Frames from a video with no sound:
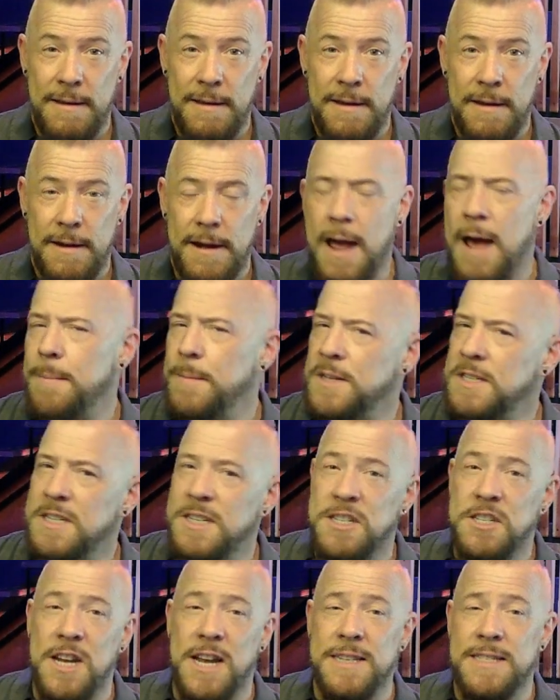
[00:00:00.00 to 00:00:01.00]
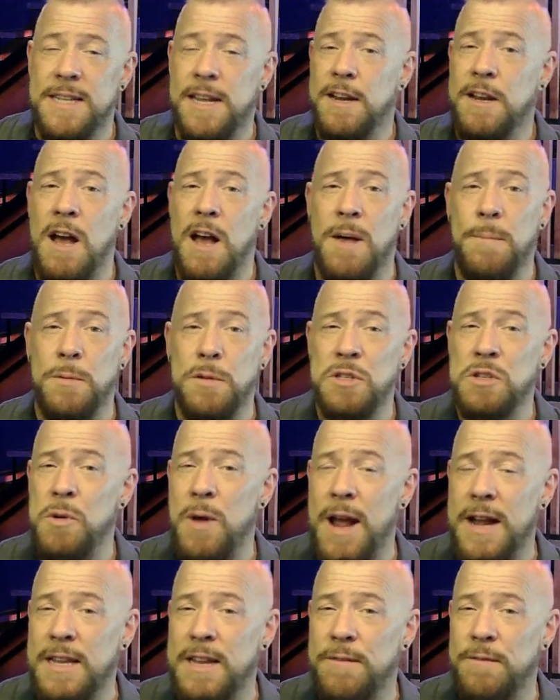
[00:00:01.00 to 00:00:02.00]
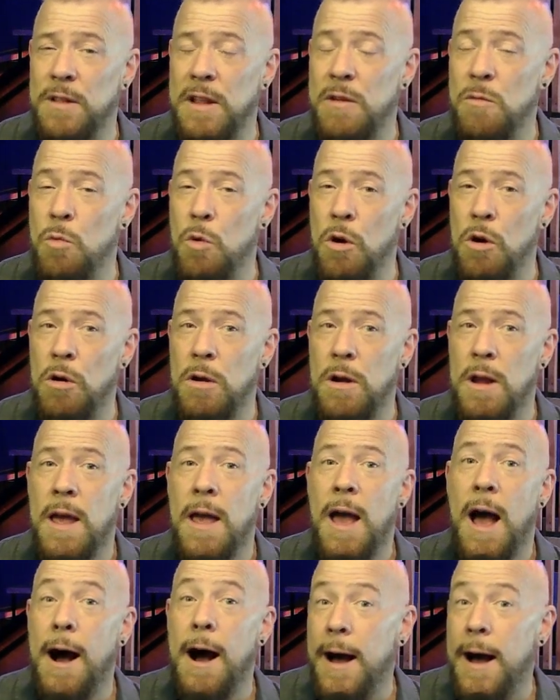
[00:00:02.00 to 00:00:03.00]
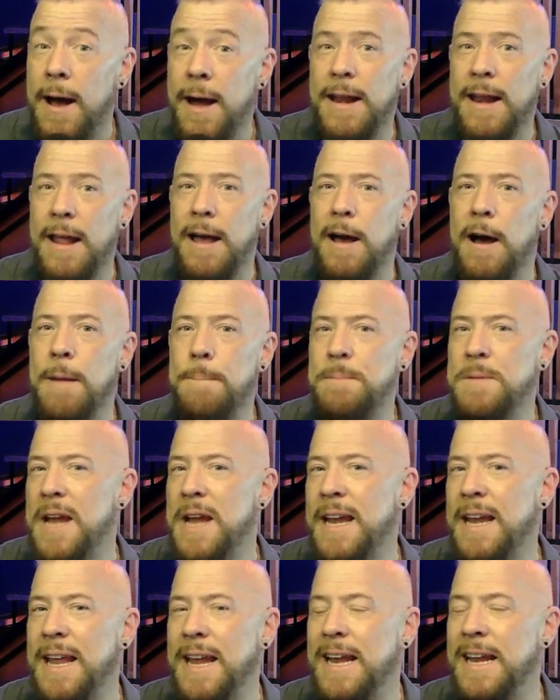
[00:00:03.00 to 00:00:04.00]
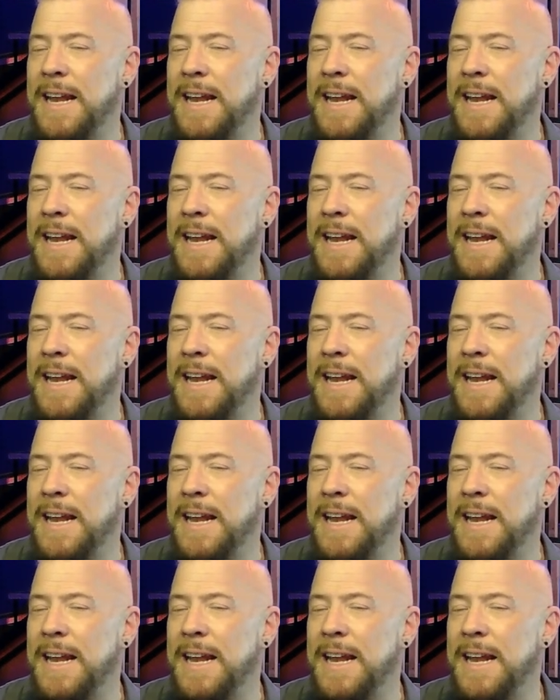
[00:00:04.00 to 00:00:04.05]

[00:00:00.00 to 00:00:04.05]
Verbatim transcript: Gottman suggests that couples who actively work on updating and